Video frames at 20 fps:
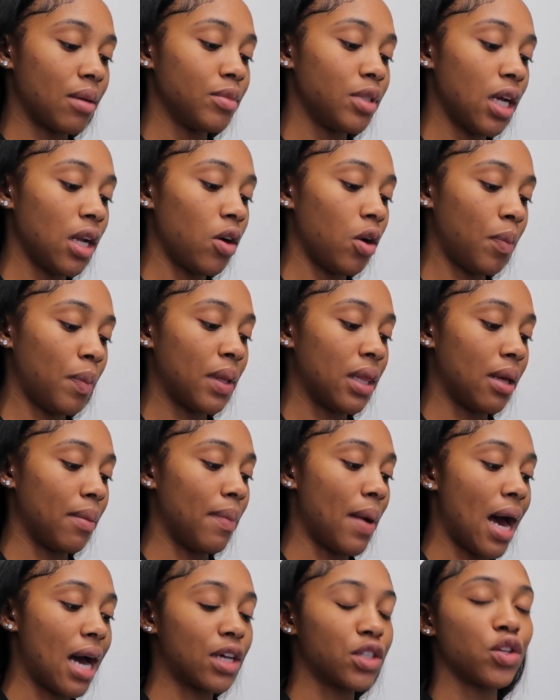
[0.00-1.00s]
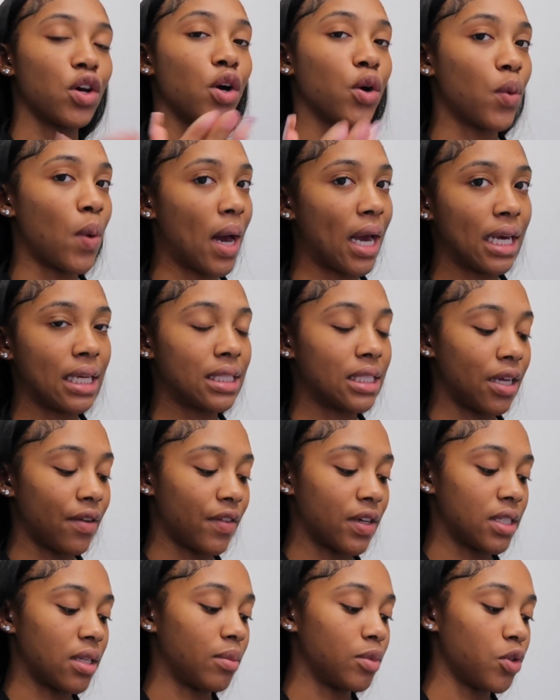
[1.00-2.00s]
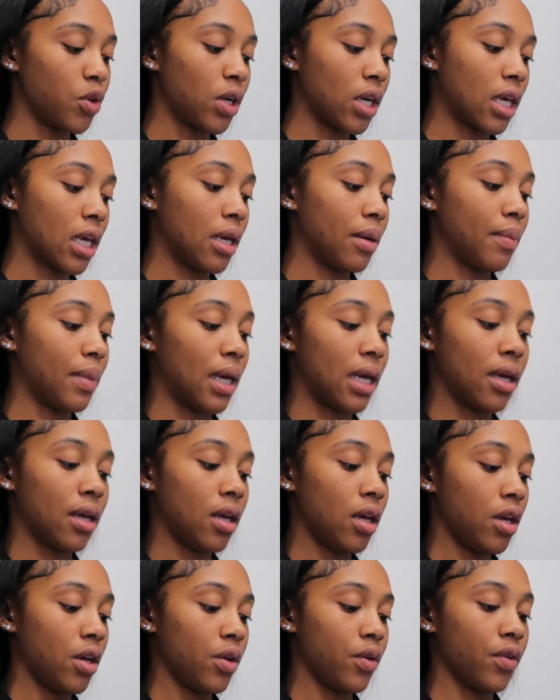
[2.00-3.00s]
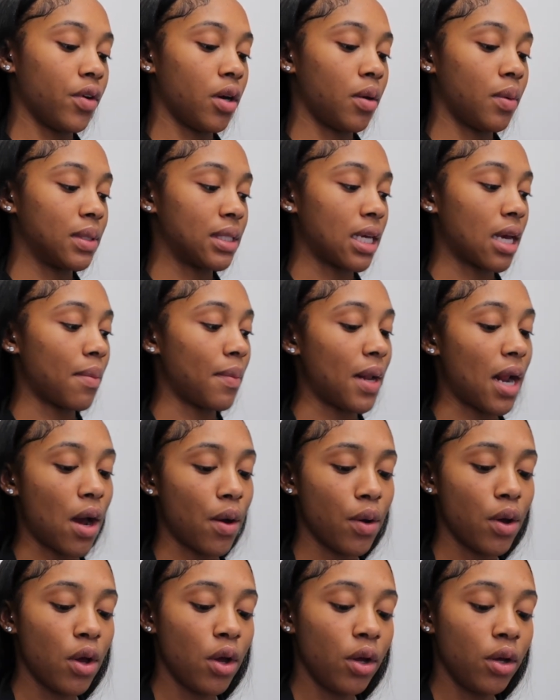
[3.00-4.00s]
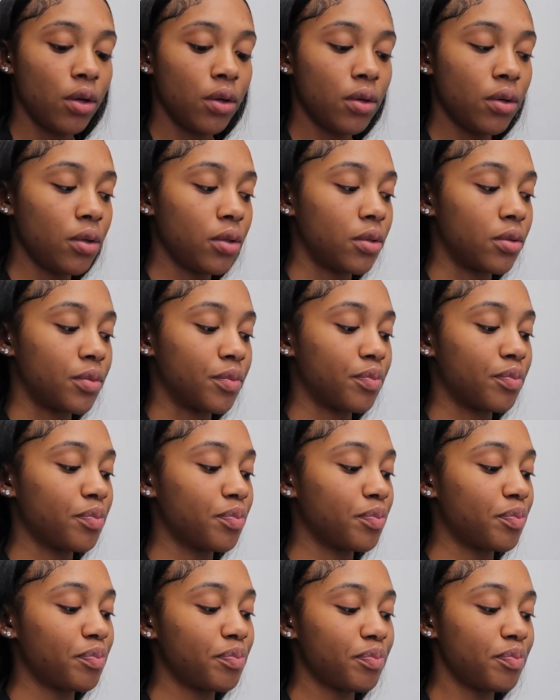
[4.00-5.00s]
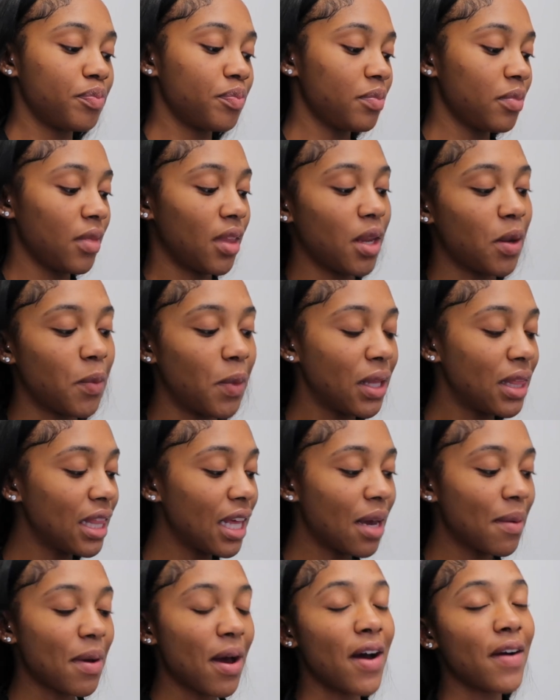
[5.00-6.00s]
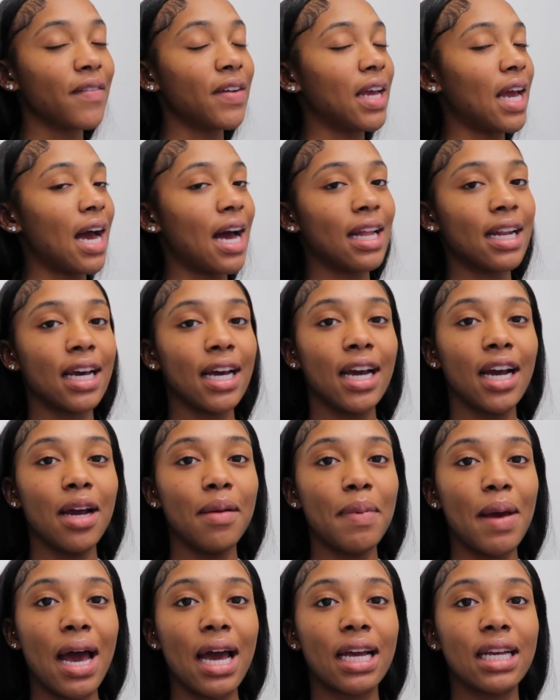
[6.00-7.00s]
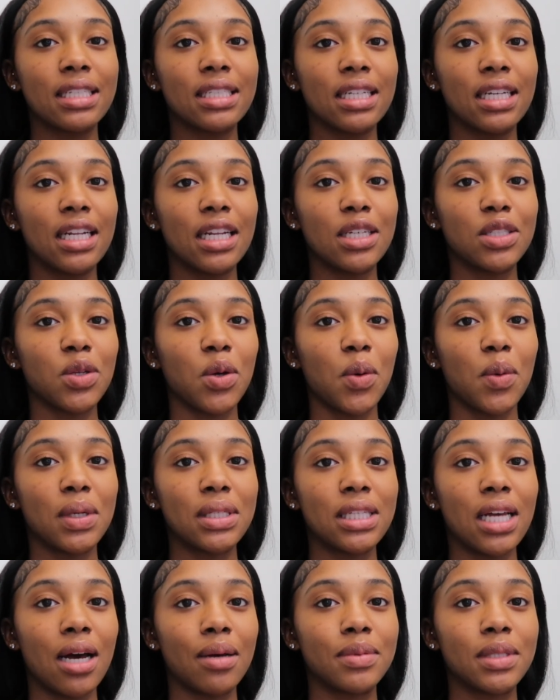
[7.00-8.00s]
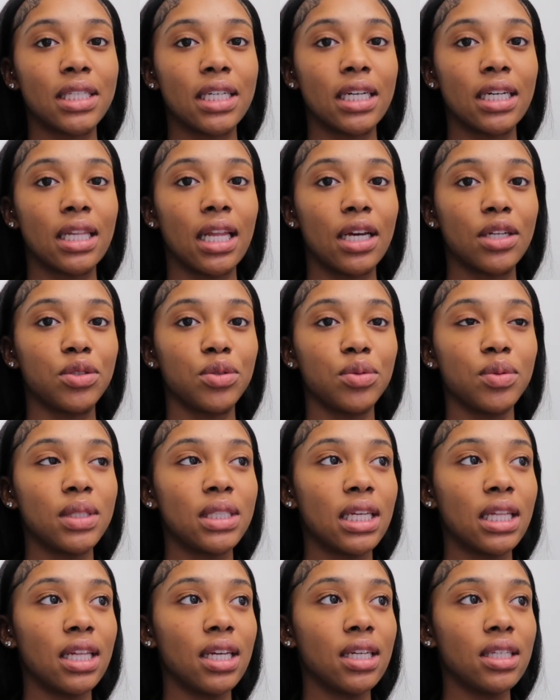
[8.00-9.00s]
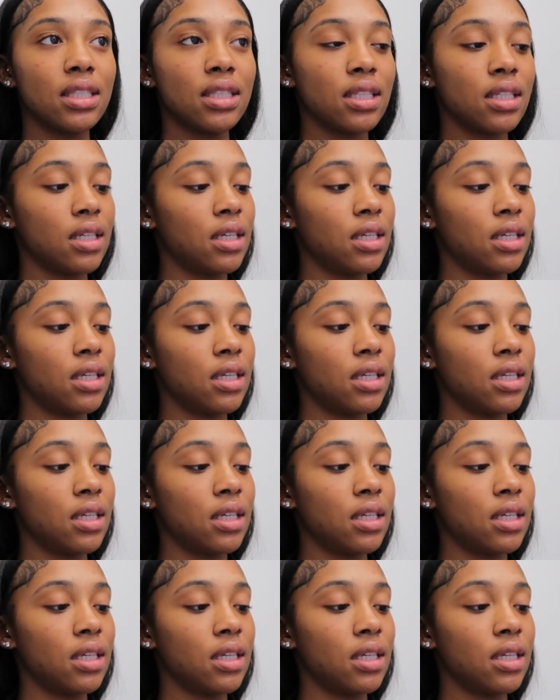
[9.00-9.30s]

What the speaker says: I'm trying to open the box all quiet and stuff because I'm talking, but girl wasn't coming out. Ooh, one thing about Rihanna, her packaging is always top tier. Like, do you see this?